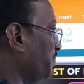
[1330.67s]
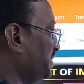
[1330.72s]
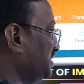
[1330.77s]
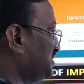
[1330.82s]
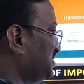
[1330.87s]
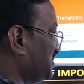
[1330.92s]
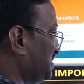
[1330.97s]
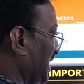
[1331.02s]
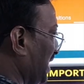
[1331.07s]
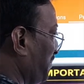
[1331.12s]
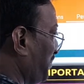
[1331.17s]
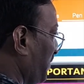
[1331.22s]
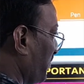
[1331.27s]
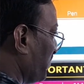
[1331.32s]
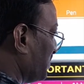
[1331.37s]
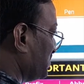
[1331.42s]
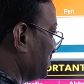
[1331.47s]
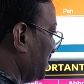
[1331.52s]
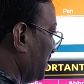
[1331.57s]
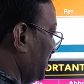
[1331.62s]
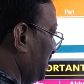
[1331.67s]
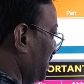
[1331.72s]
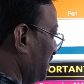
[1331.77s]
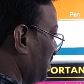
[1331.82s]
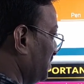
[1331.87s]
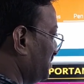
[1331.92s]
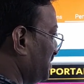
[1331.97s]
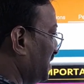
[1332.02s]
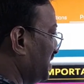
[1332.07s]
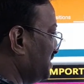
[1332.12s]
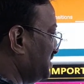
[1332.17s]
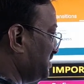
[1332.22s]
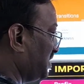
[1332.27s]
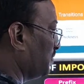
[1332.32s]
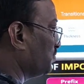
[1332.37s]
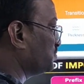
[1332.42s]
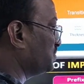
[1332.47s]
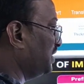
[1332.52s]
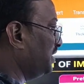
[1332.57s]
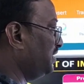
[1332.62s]
means 10 power 3, that is
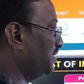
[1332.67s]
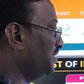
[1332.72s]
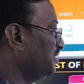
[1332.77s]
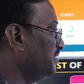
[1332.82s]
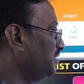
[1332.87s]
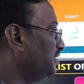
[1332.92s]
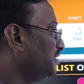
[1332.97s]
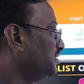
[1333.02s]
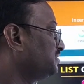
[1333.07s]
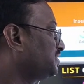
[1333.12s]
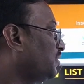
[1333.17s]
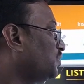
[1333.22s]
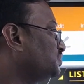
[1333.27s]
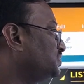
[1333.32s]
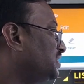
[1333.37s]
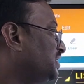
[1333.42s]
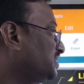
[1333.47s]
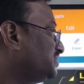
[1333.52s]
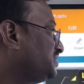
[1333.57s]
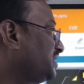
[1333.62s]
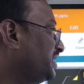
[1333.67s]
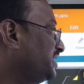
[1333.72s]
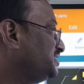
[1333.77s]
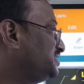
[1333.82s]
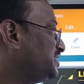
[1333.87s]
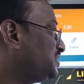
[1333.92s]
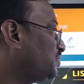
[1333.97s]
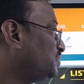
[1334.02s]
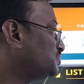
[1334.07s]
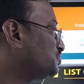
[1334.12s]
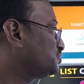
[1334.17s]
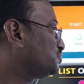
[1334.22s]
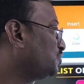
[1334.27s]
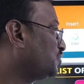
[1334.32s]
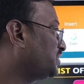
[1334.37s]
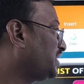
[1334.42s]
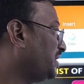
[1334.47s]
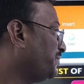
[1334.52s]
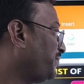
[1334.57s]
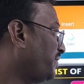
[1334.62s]
1000. 1000 3 zeros,
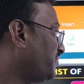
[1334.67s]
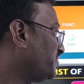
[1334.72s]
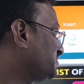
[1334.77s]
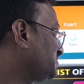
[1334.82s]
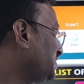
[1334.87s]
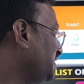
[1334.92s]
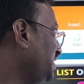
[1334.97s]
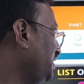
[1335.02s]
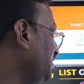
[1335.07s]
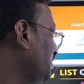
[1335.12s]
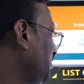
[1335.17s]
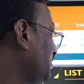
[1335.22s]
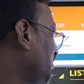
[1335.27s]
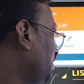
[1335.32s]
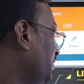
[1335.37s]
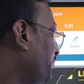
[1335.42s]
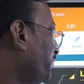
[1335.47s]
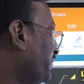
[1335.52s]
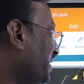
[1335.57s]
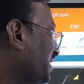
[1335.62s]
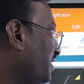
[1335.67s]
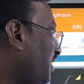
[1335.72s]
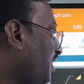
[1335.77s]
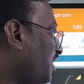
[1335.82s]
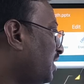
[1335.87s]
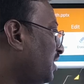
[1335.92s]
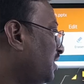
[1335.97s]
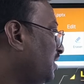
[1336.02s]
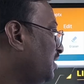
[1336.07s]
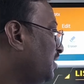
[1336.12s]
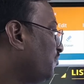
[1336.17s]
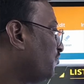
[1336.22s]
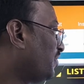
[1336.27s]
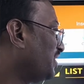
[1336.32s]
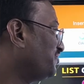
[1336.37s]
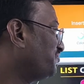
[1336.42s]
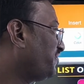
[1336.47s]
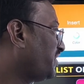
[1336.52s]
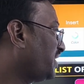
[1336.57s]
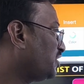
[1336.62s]
so 10 power 3. Mega
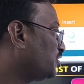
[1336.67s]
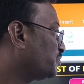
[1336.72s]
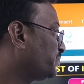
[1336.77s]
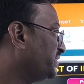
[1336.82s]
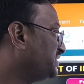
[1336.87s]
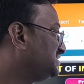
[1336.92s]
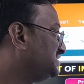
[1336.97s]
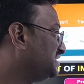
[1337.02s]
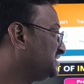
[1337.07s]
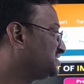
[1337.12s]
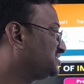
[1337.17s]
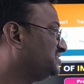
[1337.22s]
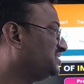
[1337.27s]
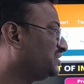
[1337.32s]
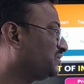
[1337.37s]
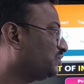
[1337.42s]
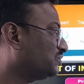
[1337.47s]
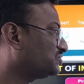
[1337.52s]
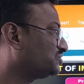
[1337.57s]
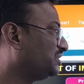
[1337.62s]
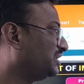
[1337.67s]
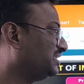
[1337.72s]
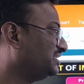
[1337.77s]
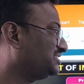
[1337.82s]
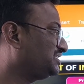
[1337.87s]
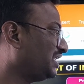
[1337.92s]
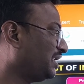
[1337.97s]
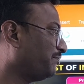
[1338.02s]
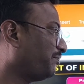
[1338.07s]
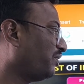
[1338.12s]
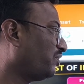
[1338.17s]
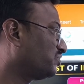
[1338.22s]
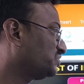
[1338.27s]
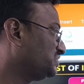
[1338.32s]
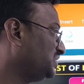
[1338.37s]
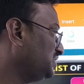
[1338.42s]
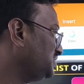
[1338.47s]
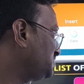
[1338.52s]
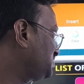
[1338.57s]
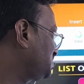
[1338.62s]
1 followed by 6 zeros, that is 10 power
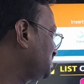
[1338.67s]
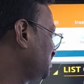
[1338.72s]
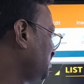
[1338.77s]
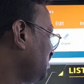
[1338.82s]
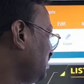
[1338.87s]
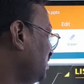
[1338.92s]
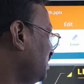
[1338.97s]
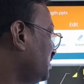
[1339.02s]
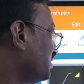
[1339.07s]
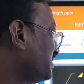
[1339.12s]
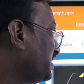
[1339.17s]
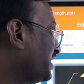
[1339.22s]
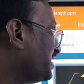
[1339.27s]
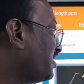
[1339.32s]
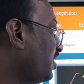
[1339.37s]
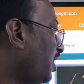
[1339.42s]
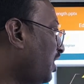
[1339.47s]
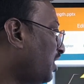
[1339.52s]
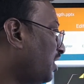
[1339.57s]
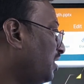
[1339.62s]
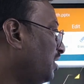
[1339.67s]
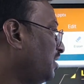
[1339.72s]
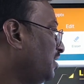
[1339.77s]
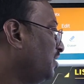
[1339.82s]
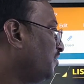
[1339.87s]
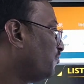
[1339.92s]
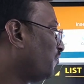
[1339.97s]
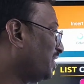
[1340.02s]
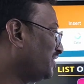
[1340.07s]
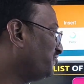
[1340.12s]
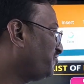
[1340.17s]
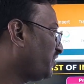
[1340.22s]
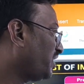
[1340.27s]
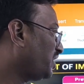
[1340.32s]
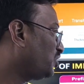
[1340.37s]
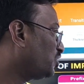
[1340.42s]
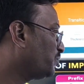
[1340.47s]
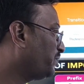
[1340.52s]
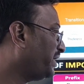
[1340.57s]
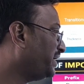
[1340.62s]
6. Giga 1
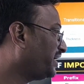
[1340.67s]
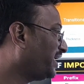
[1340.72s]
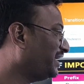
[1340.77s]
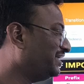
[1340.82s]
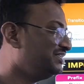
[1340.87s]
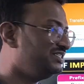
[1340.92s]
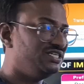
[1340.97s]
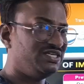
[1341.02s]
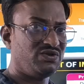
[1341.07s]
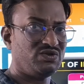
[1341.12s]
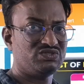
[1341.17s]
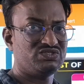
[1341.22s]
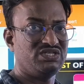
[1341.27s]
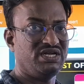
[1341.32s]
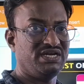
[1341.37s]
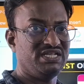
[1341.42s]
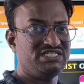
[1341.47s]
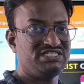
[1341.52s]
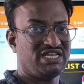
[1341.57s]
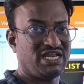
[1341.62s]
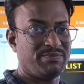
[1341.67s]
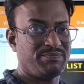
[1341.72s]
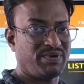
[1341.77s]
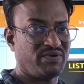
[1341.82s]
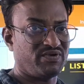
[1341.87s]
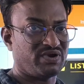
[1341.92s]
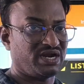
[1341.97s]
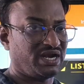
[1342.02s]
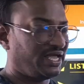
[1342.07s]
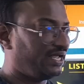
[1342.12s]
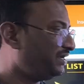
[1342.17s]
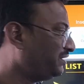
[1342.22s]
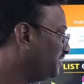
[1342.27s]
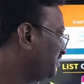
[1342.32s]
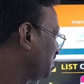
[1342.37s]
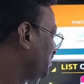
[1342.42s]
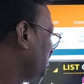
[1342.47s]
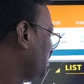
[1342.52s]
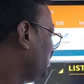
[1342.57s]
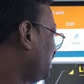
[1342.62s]
followed by 9 zeros, that is 10 power 9.
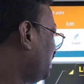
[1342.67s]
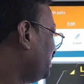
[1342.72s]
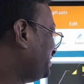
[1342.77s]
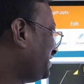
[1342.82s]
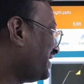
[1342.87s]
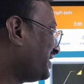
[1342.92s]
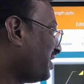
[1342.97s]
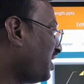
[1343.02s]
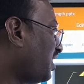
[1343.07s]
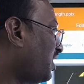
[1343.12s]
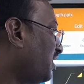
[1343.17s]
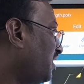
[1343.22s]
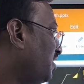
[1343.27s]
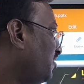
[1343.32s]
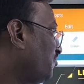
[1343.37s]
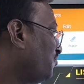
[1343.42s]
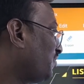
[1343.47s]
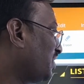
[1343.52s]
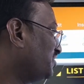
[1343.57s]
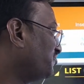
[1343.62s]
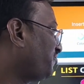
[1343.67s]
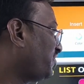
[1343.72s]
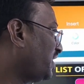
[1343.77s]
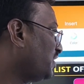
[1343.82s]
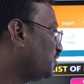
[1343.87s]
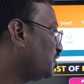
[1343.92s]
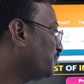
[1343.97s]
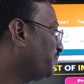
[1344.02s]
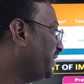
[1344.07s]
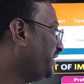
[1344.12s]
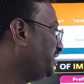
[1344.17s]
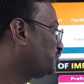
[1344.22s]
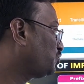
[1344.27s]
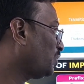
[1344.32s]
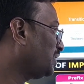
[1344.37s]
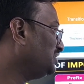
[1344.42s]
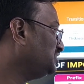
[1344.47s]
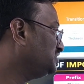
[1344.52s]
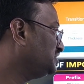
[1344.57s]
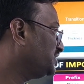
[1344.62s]
Tera 1 followed by
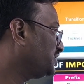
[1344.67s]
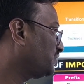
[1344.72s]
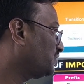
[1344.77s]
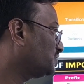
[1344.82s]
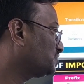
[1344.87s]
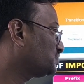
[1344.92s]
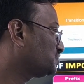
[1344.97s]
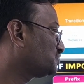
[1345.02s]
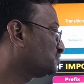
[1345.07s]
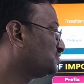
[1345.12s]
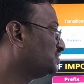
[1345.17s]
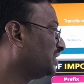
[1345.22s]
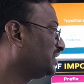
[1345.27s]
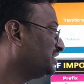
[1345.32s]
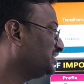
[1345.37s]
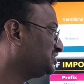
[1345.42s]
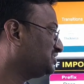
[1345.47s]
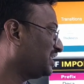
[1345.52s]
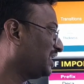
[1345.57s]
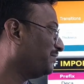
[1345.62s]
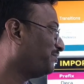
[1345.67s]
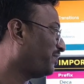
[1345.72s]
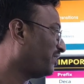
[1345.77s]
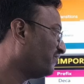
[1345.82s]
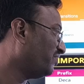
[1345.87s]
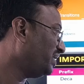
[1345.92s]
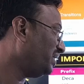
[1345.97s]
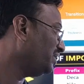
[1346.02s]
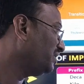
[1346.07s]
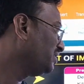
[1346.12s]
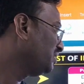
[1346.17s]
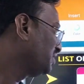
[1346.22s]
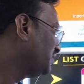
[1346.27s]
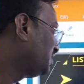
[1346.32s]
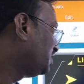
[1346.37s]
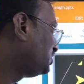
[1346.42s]
12 zeros, that is 10 power